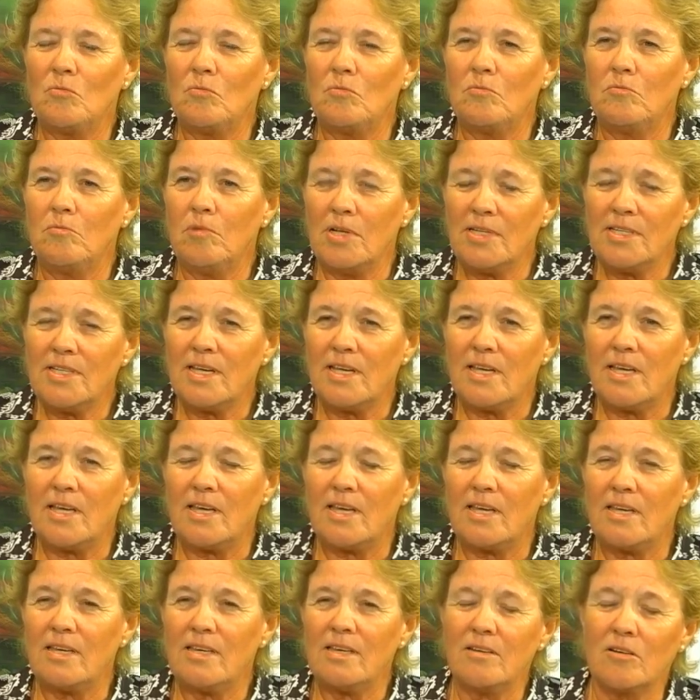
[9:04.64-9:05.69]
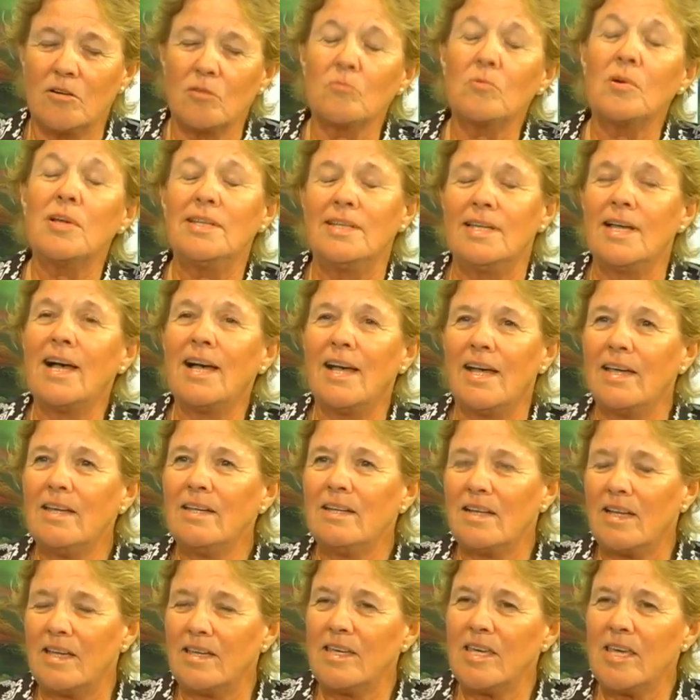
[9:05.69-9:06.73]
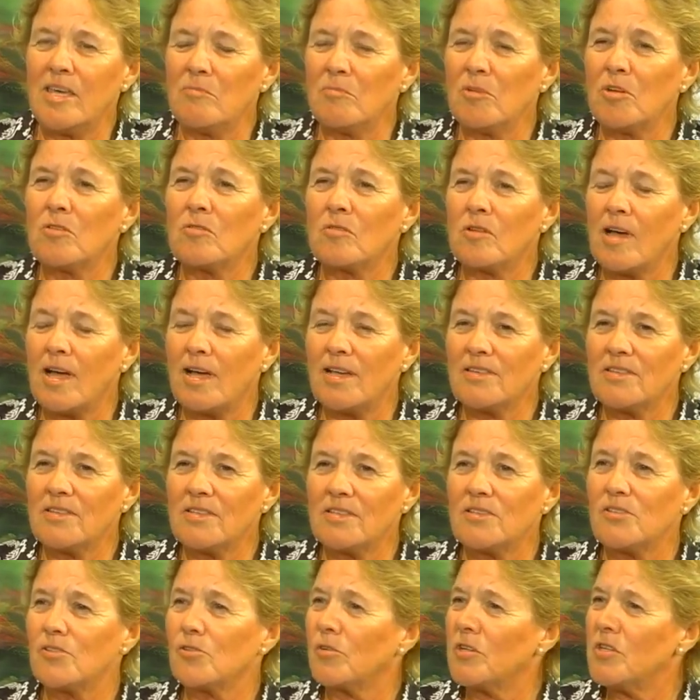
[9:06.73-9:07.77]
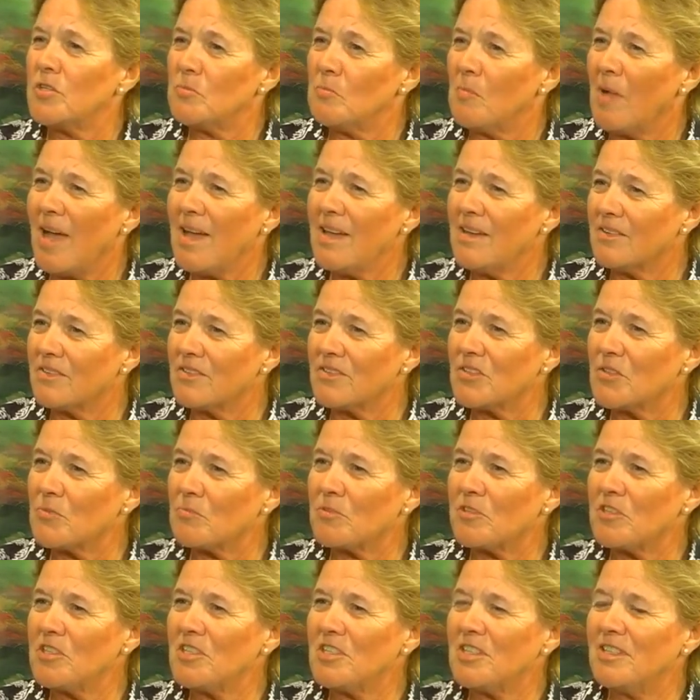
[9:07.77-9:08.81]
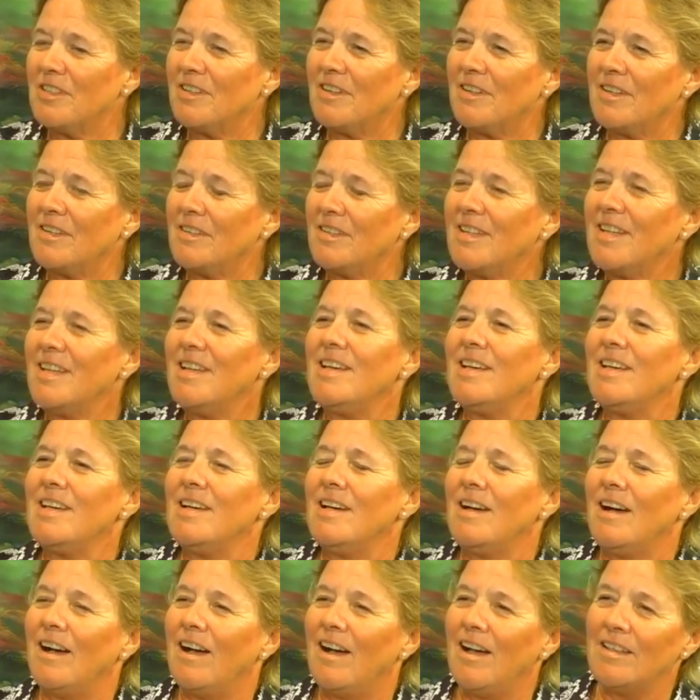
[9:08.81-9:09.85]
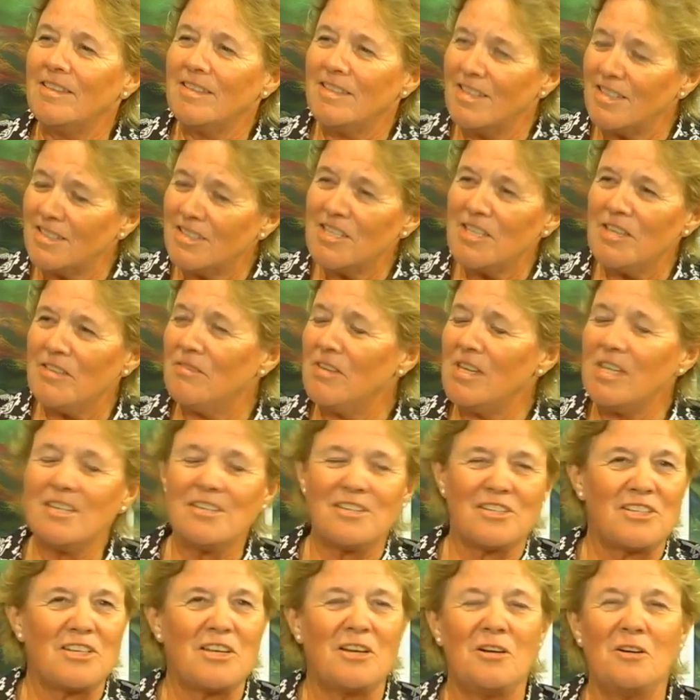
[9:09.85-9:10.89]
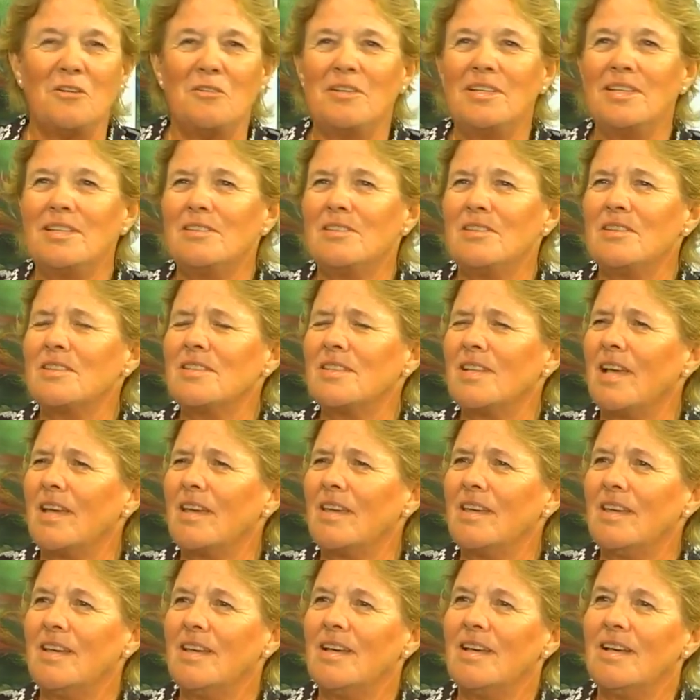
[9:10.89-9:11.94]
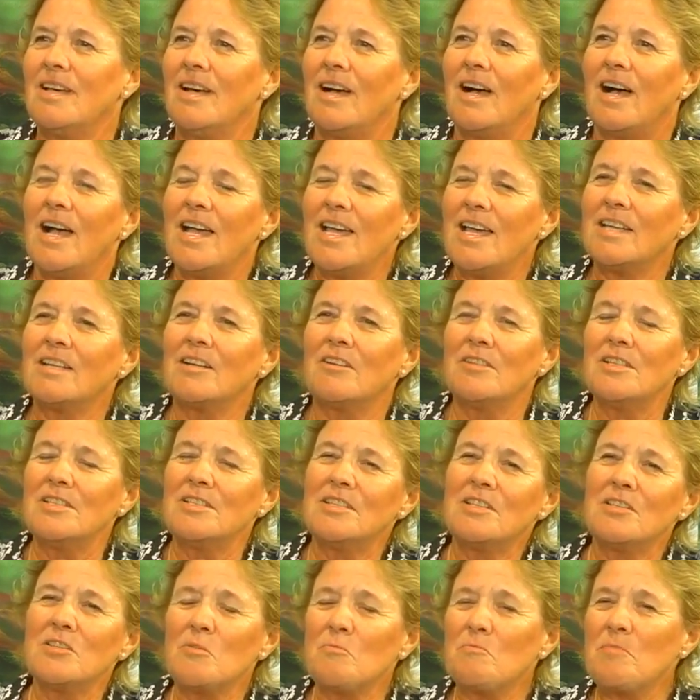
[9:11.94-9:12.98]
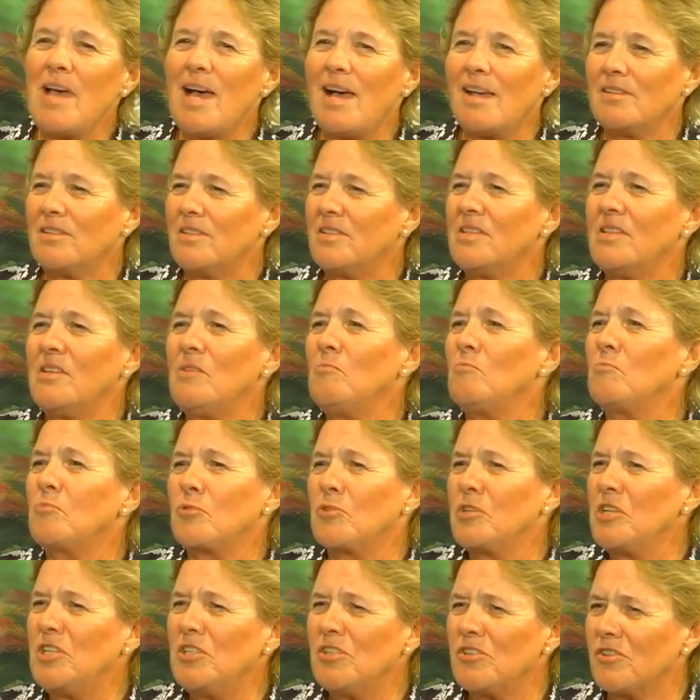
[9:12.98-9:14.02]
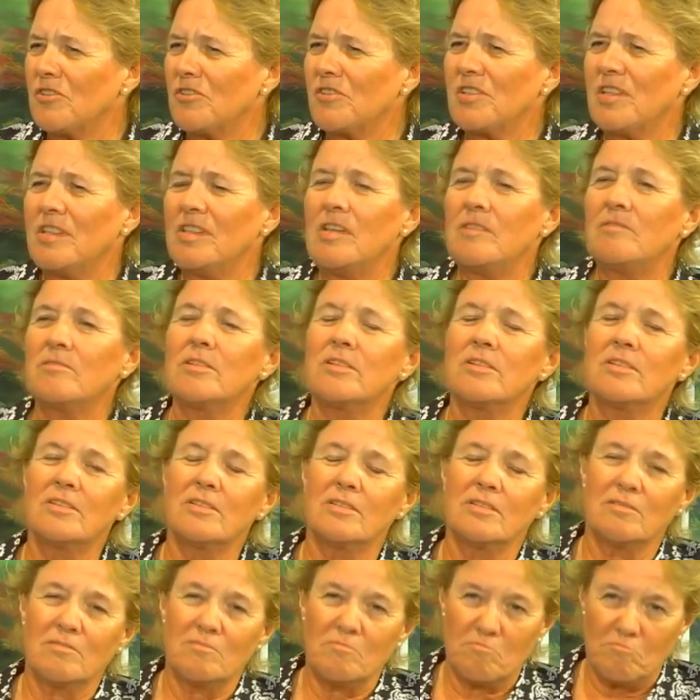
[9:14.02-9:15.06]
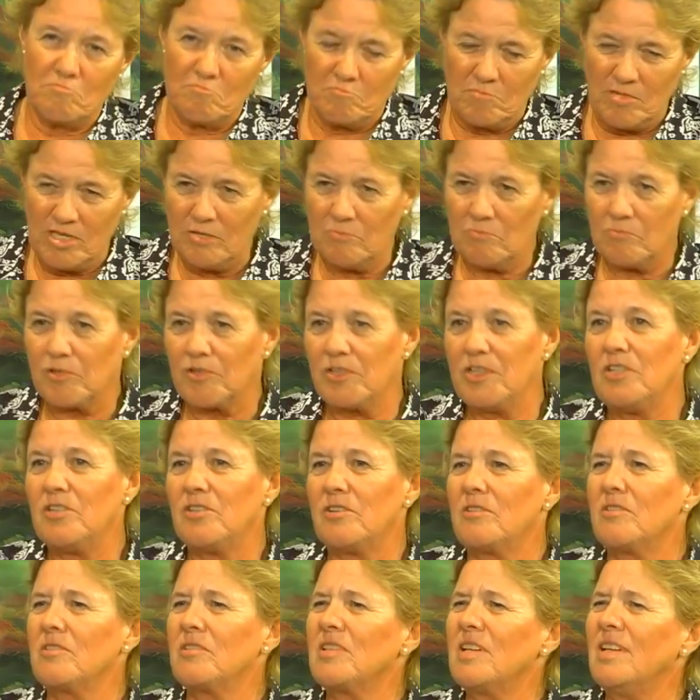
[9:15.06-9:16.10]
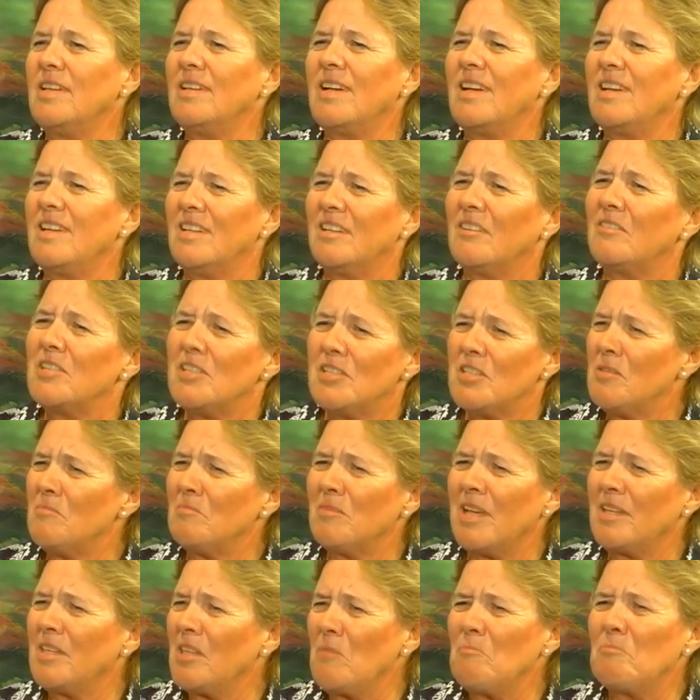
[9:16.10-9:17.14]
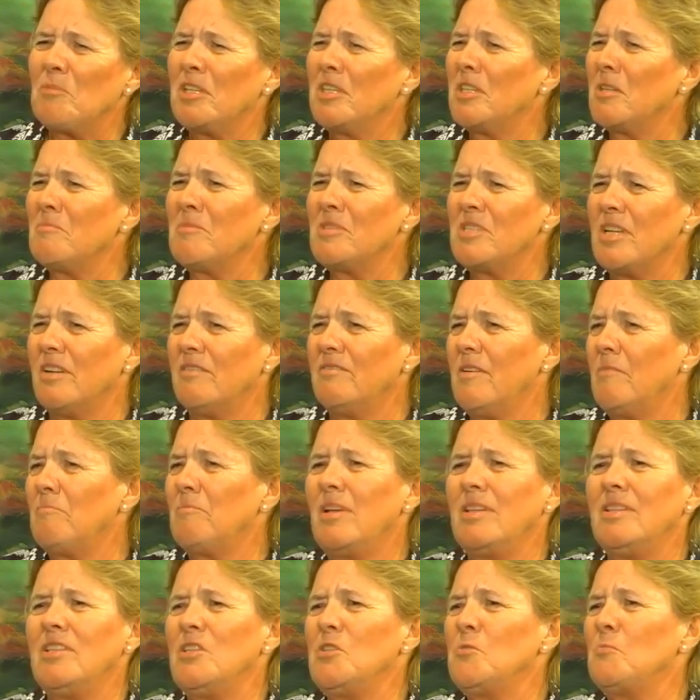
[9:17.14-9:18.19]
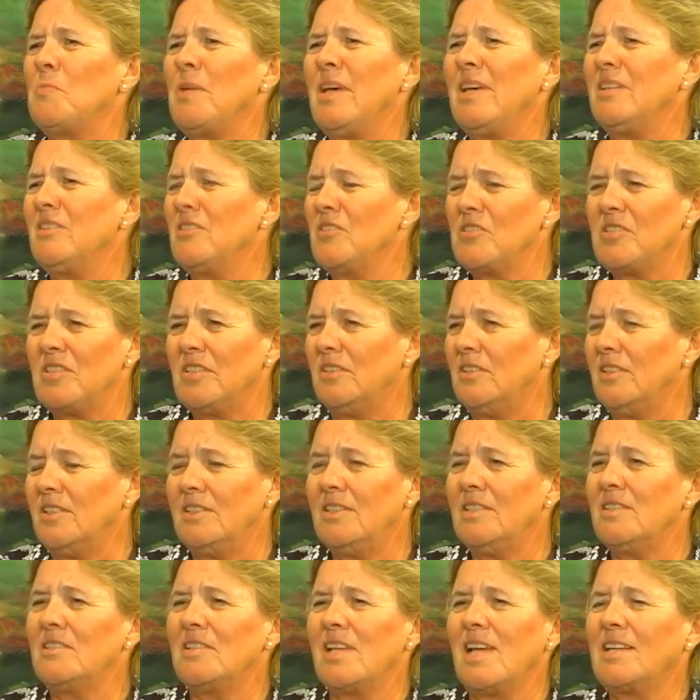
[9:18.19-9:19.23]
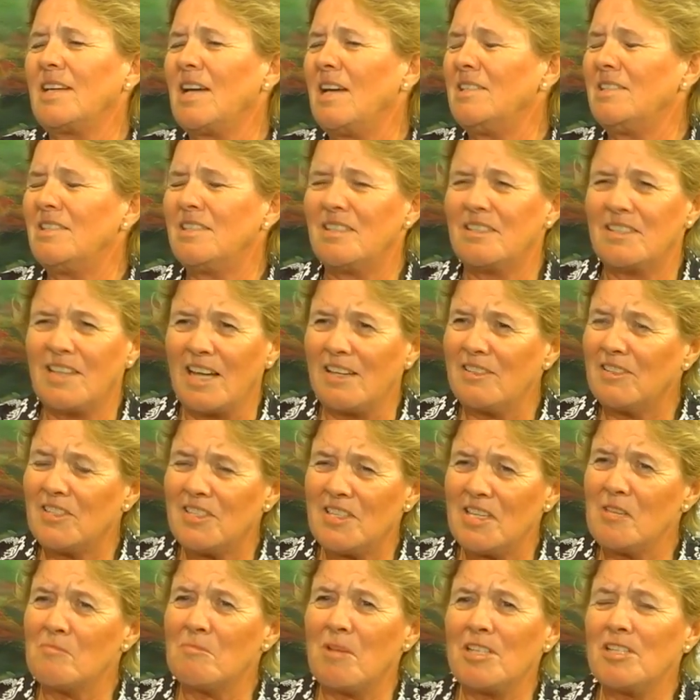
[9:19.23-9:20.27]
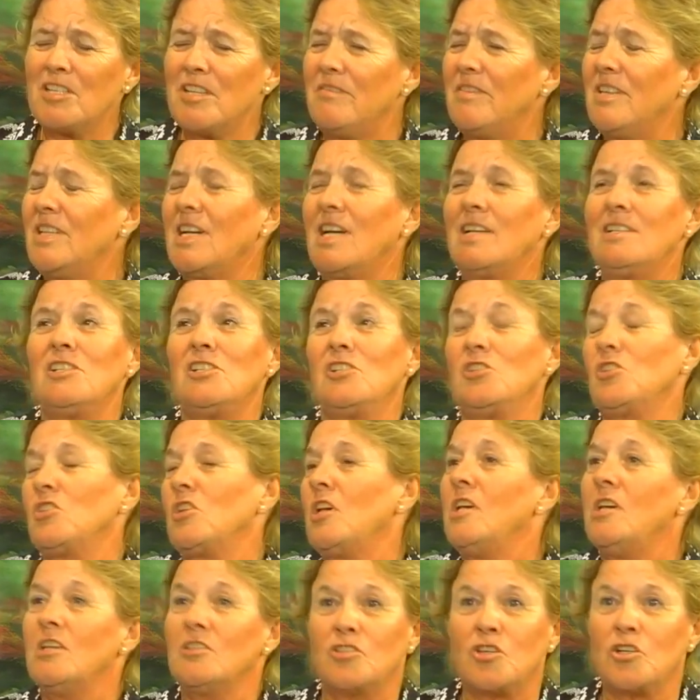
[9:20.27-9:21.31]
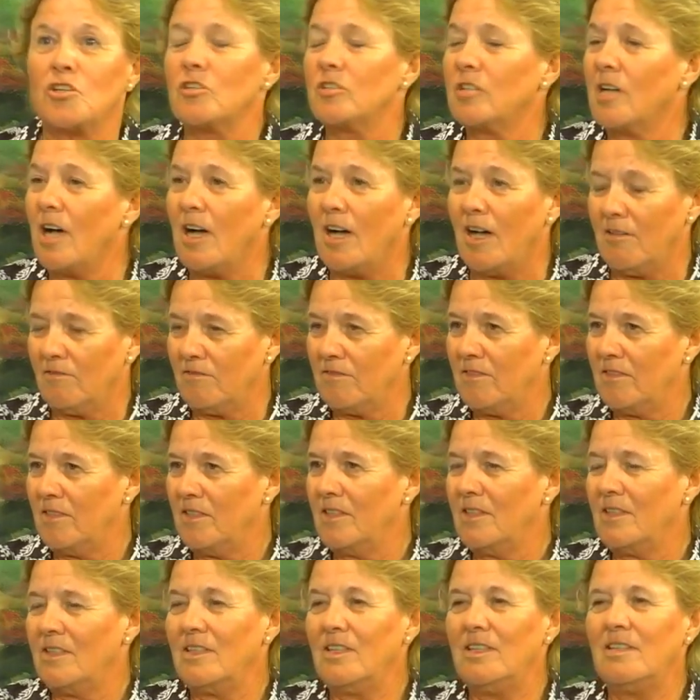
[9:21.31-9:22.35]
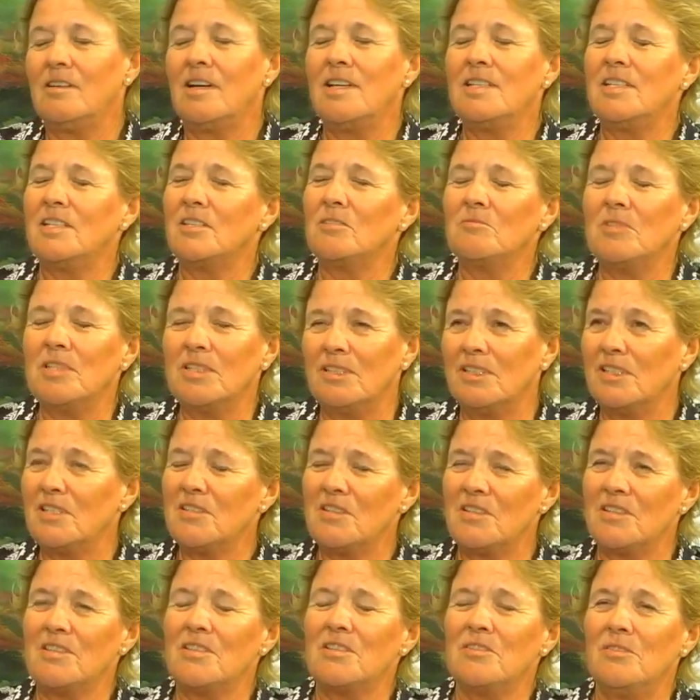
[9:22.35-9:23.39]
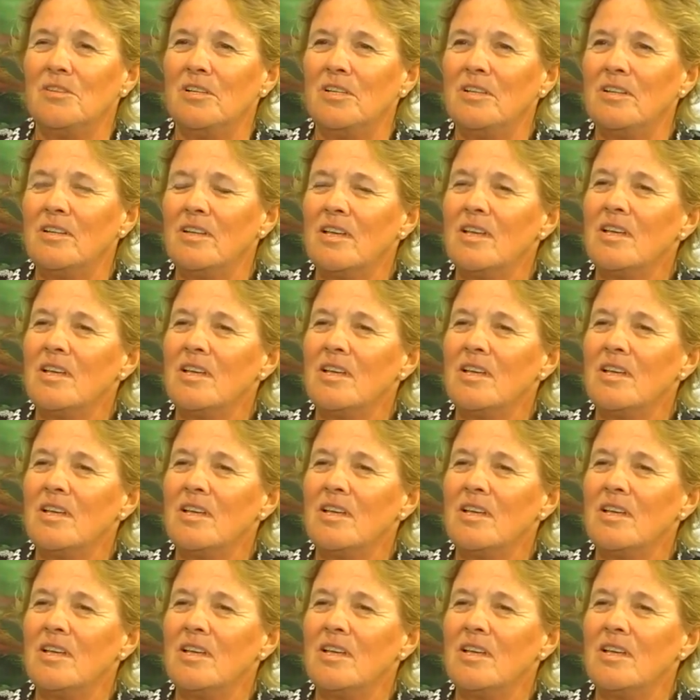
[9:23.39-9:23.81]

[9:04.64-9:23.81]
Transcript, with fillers: one day or one night, I came across Joyce Myers preaching on, on the TV show, and it's just like, I had always in the past seen preachers, and they were men preachers, and it always seemed like they put themselves up on this pedestal. And it's like I'd, I'd see them on TV and I'd just turn off. Mm-hmm. You know, I mm-hmm. didn't want to listen to it.